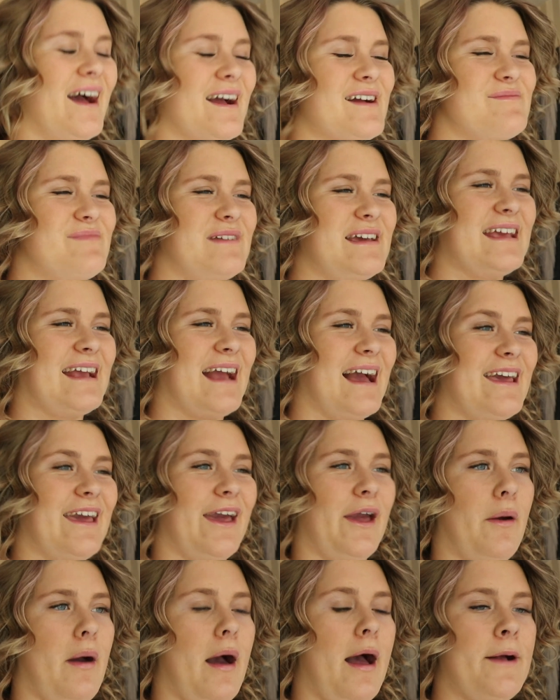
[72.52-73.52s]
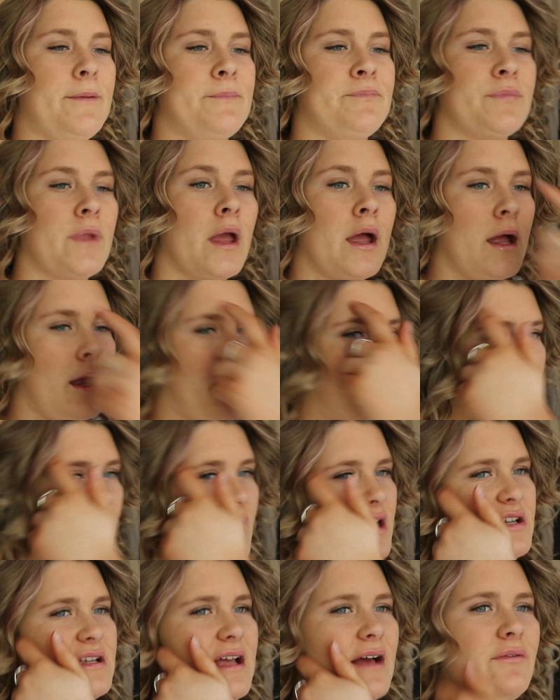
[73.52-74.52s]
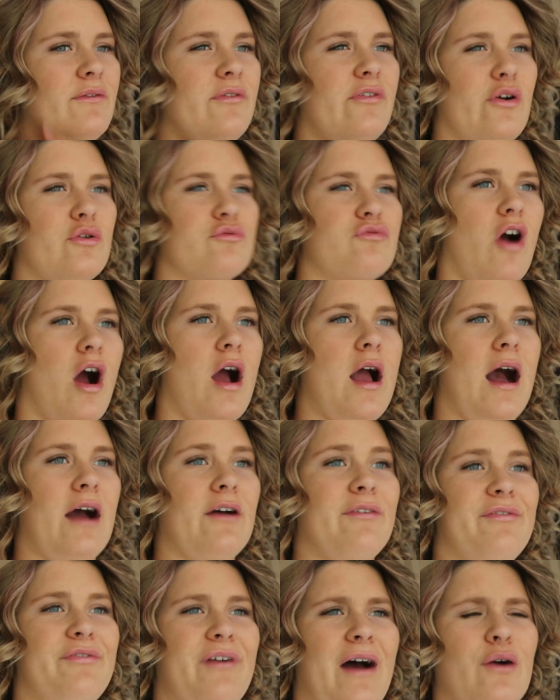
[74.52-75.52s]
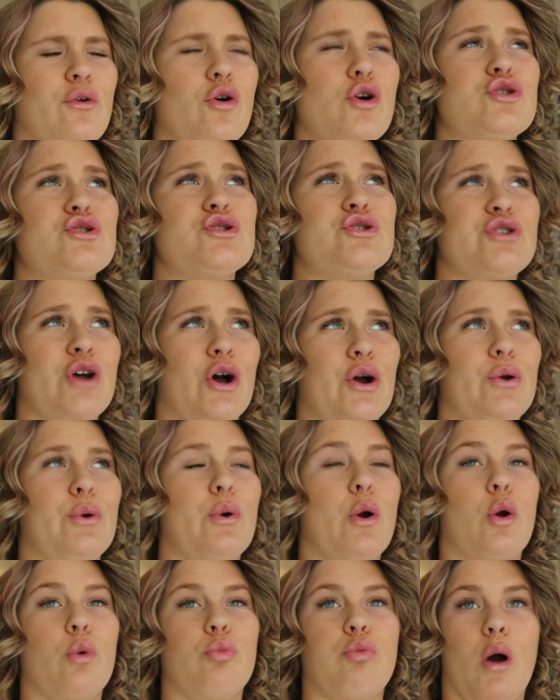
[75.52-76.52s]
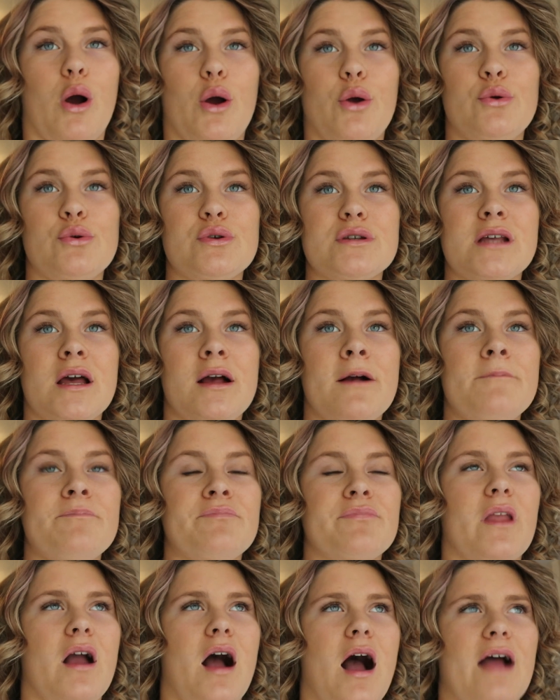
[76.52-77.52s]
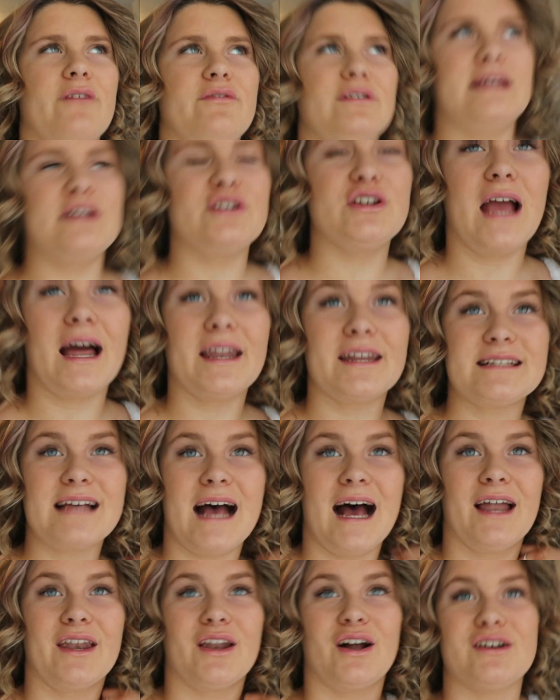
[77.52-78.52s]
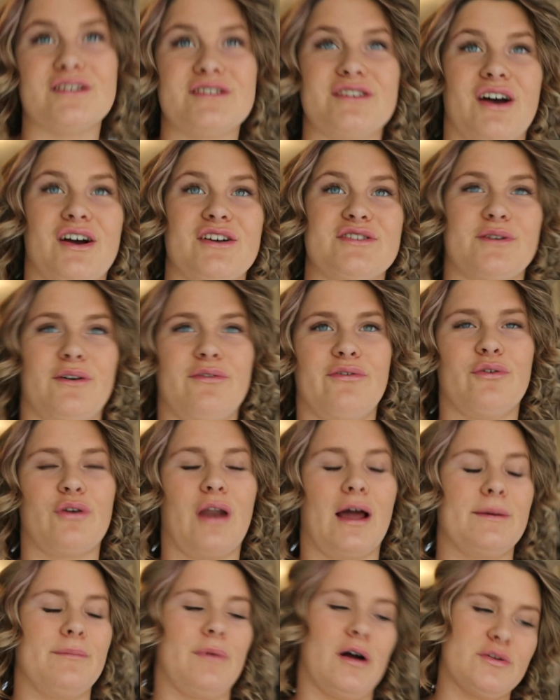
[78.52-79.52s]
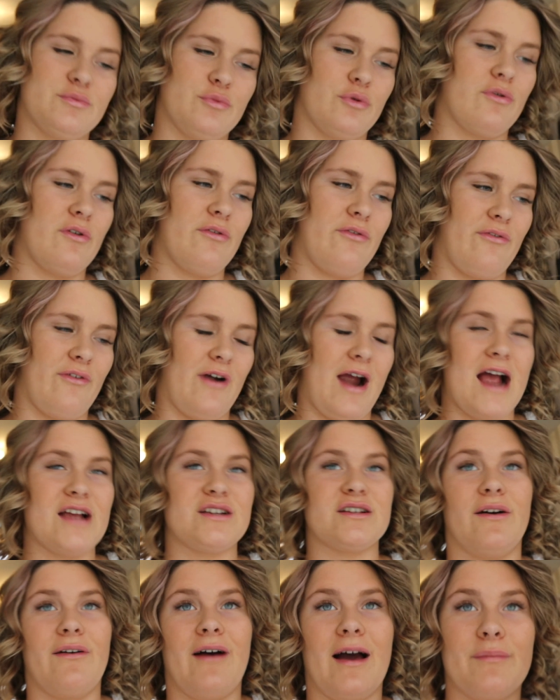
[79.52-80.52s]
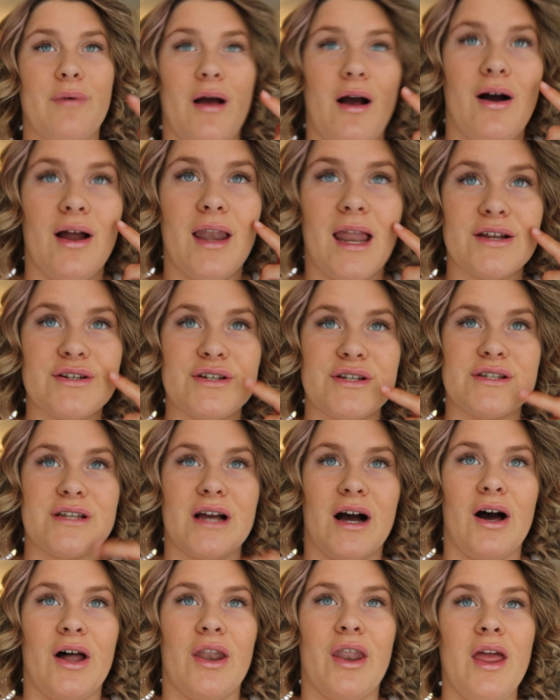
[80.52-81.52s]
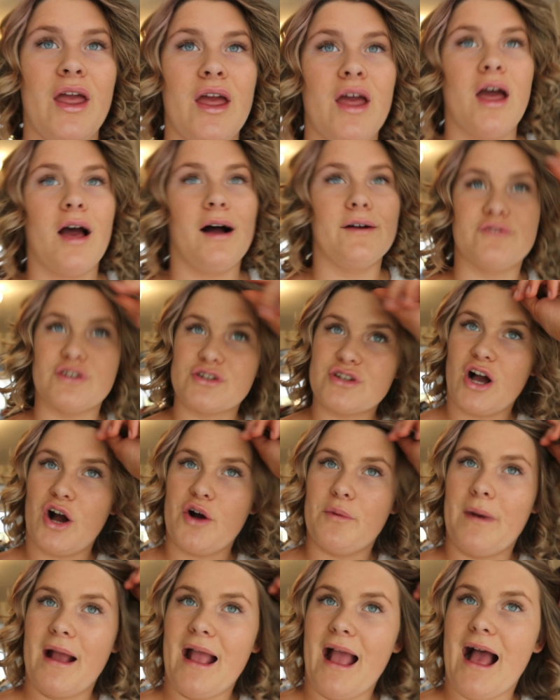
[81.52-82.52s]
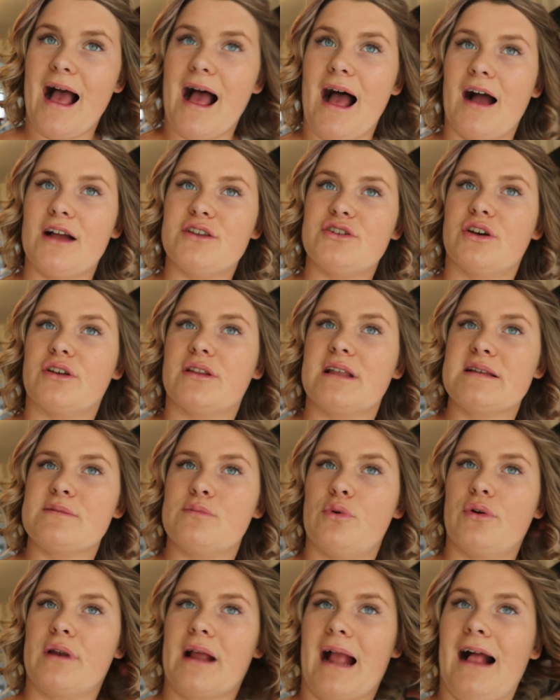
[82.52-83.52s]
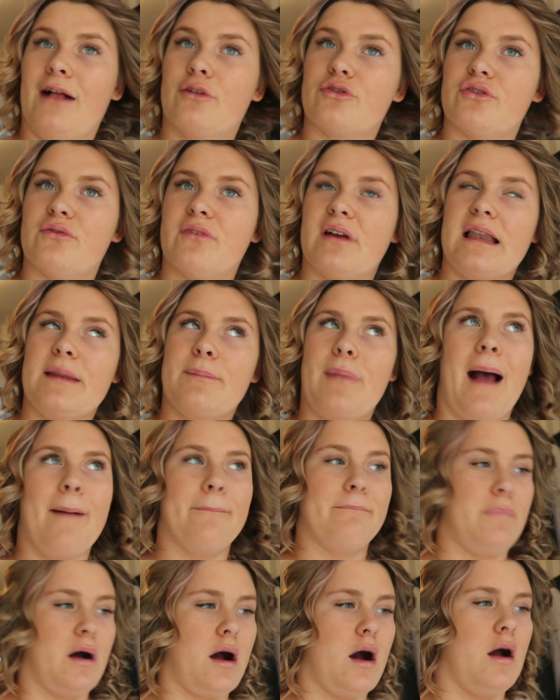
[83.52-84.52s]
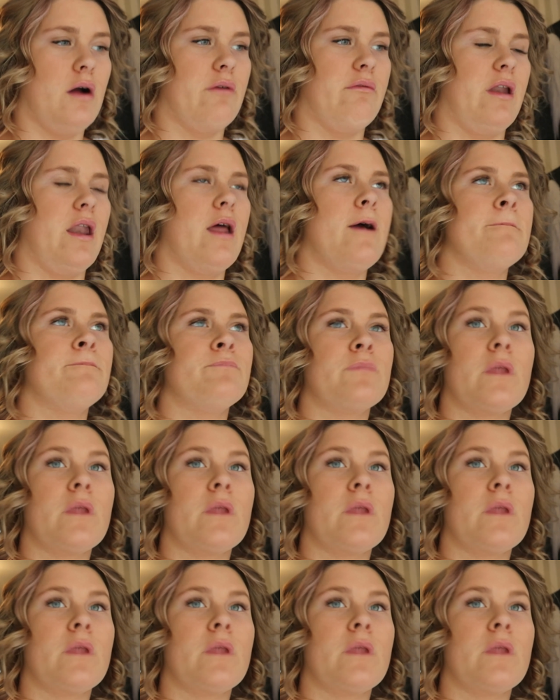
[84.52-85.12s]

completely get you. But I just haven't felt right. I felt so gross. I've literally had a tan last night, so I feel like much more refreshed. I've had my eyelashes done, I've just curled my hair, I took this morning out to really pamper and